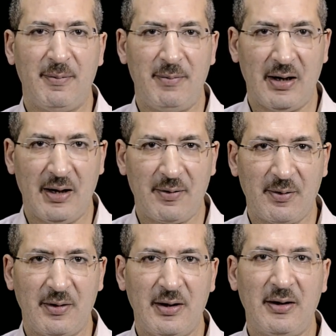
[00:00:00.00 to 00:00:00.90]

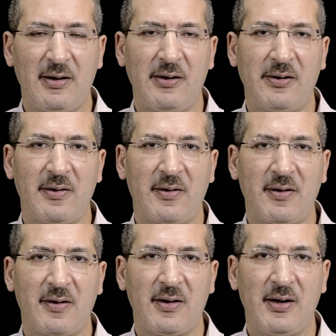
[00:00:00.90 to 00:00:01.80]
behavioral intelligence,
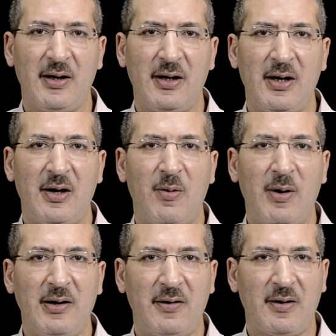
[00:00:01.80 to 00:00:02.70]

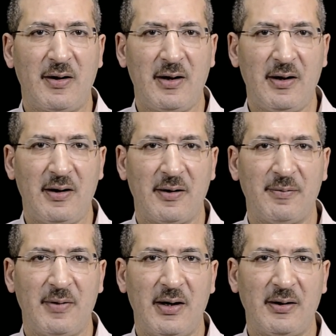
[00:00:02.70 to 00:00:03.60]
when it's a clear
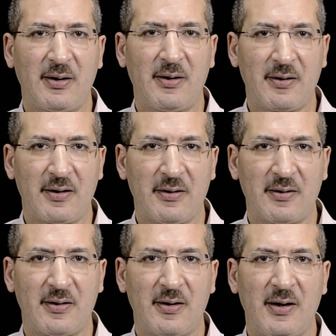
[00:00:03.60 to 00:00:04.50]
and
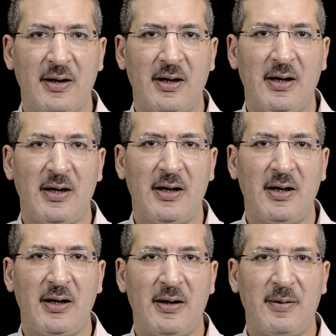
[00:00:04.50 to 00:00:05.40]
conscient
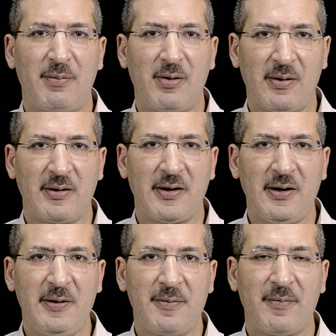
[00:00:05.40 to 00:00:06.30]

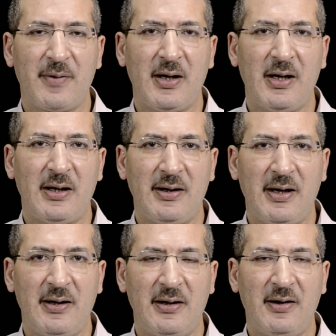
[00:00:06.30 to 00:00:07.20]
priority,
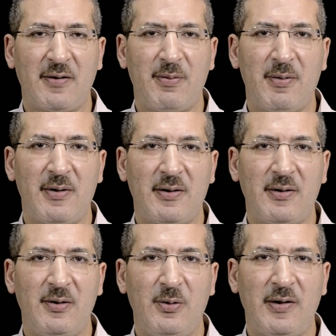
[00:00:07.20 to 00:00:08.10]
then at this moment
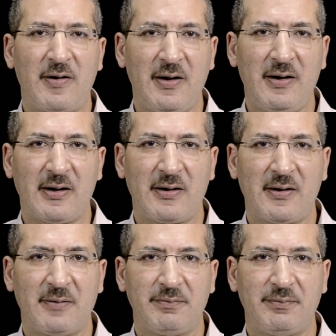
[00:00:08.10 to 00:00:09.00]
you will see
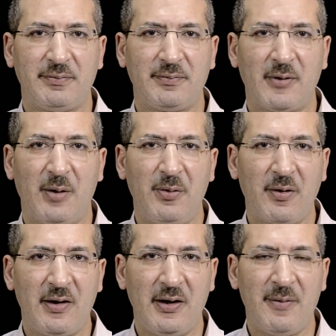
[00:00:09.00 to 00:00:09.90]
that
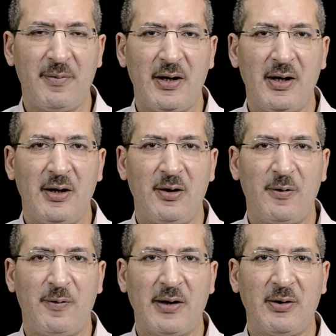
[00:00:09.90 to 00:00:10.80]
obviously you
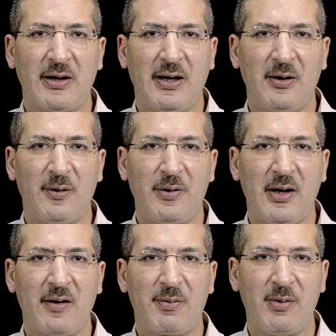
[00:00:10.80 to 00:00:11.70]
find a kind of
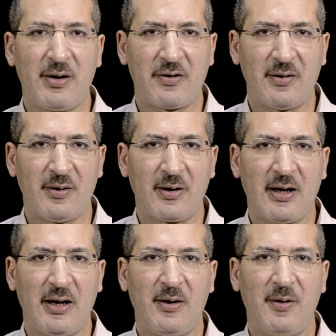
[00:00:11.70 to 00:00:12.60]
inspiration, a
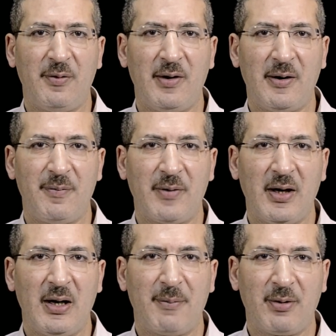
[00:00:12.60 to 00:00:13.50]
kind of
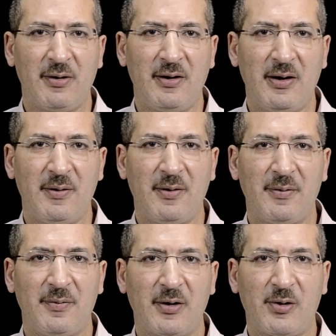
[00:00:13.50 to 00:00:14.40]
positive
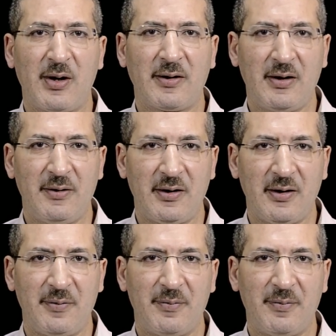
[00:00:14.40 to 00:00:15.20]
creativity.